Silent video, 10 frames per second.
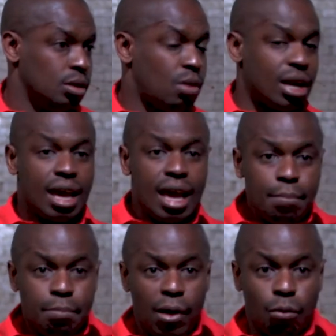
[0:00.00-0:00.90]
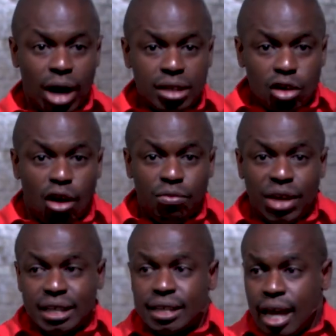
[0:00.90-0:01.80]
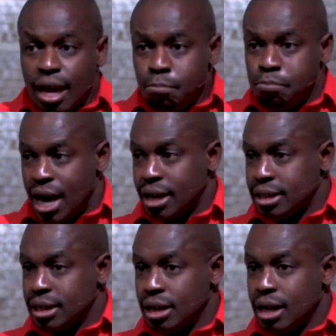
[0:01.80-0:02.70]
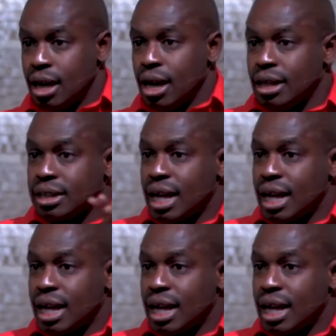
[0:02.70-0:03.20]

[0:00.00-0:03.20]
What of his impact is